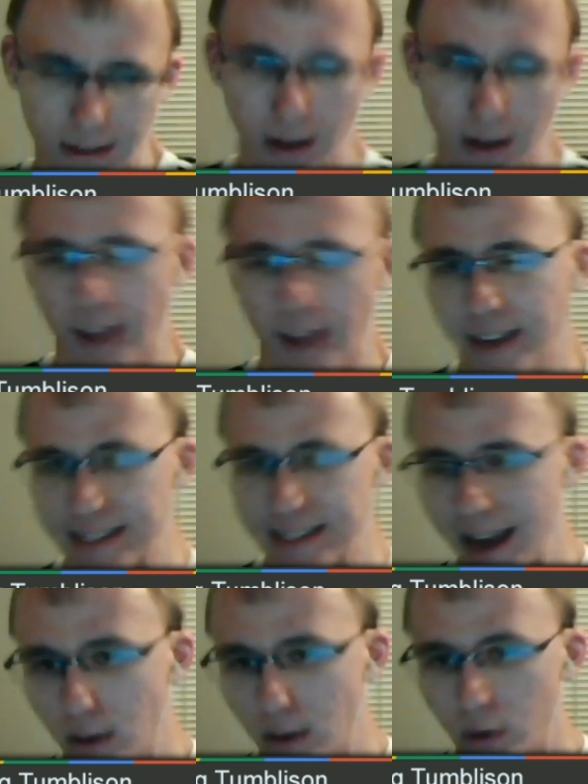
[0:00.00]
I think it's
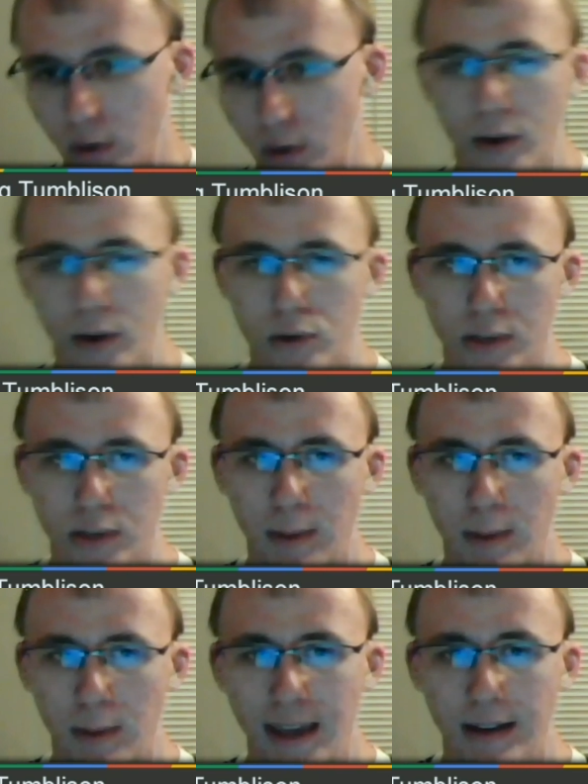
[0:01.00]
download now, it used to be
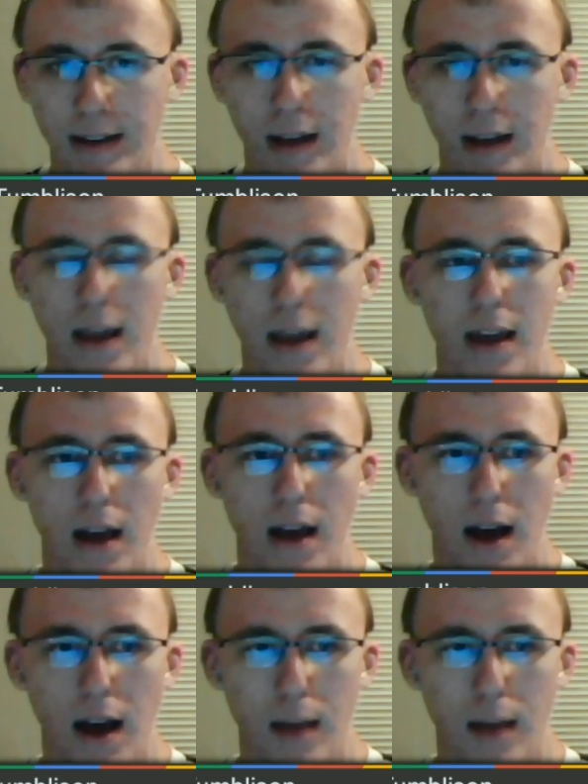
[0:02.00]
pin,
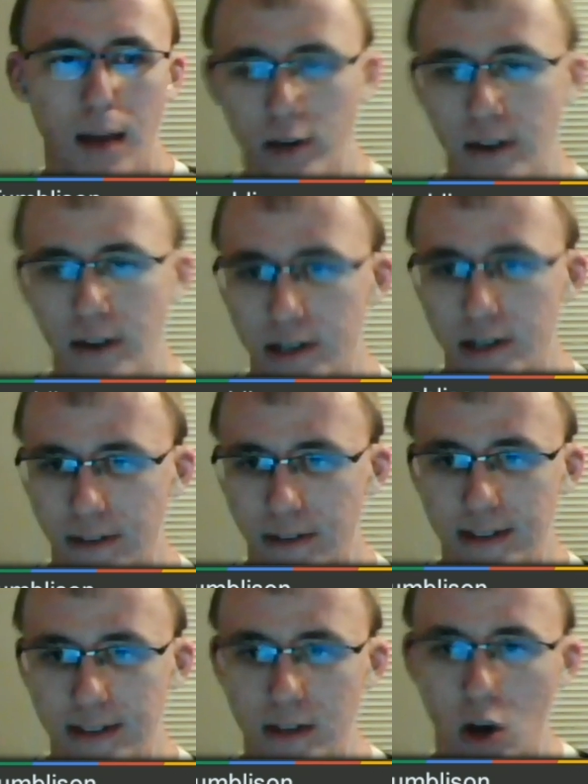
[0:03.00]
on your various
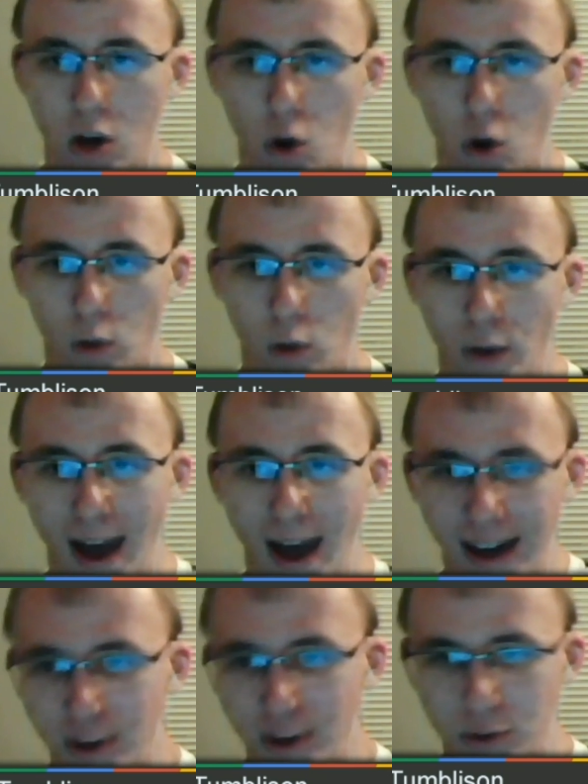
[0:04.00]
devices, when you
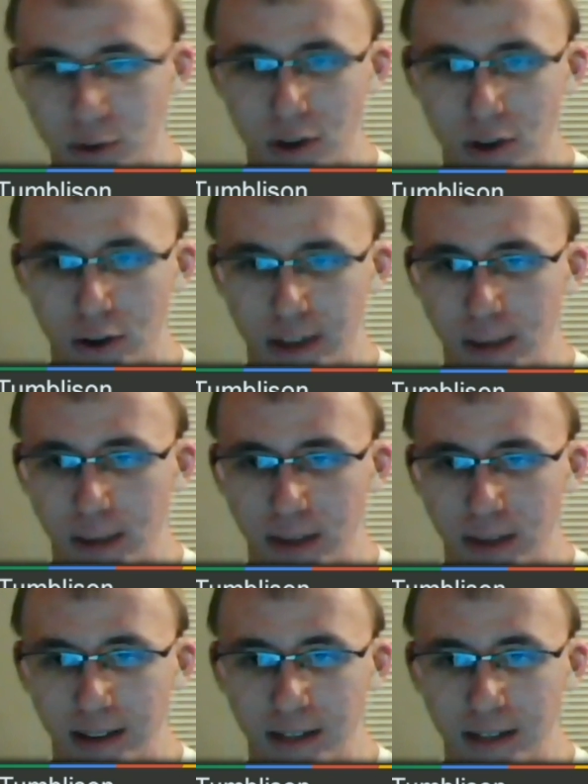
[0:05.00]
add a new song to that
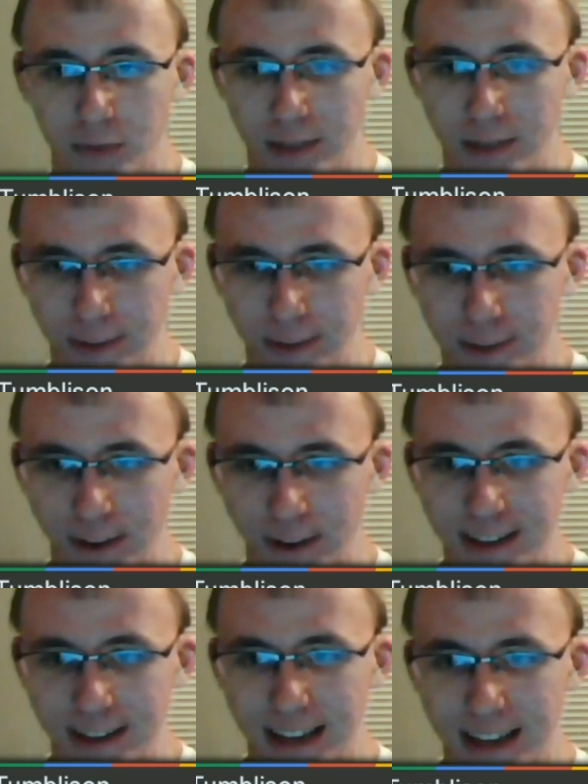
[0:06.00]
playlist from a different device,